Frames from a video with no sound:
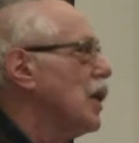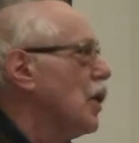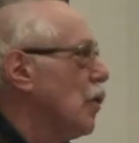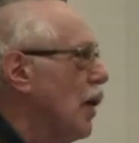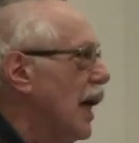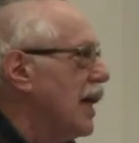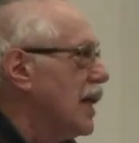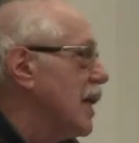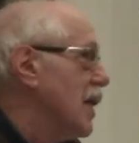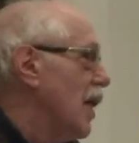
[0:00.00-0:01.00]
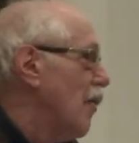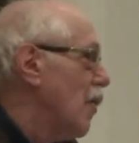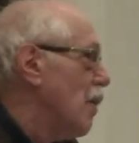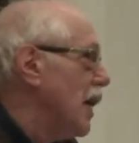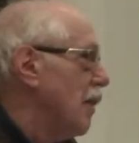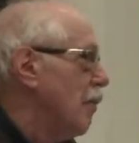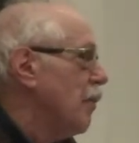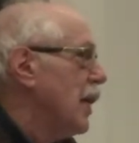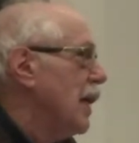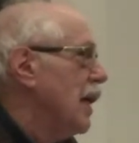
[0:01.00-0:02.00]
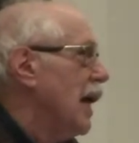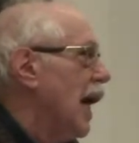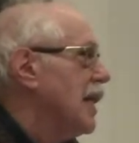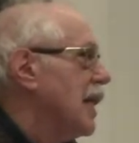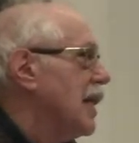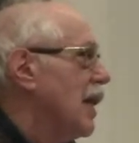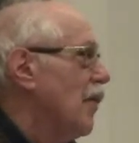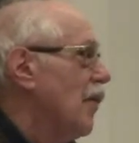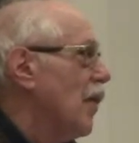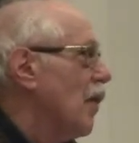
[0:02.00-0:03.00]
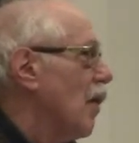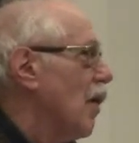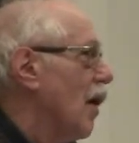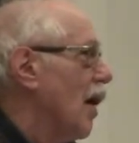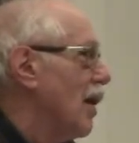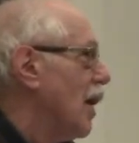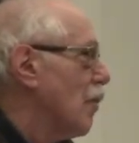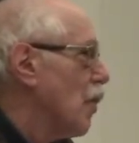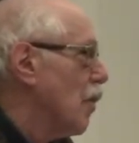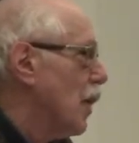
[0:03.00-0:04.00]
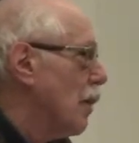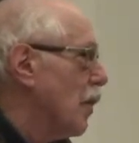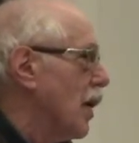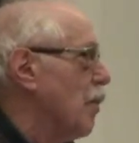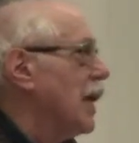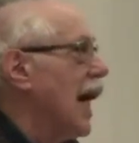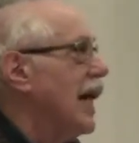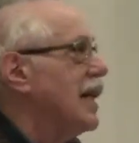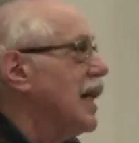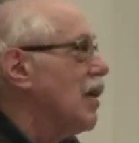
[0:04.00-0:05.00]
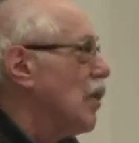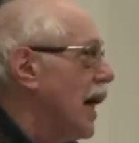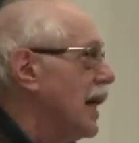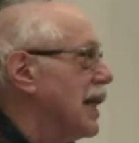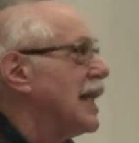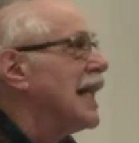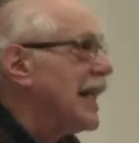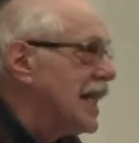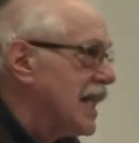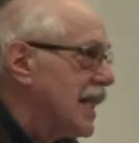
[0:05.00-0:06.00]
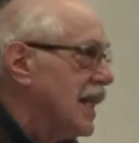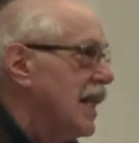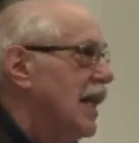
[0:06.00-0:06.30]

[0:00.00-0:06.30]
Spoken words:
to create, as it did for me, as it did for a number of people, it began to create links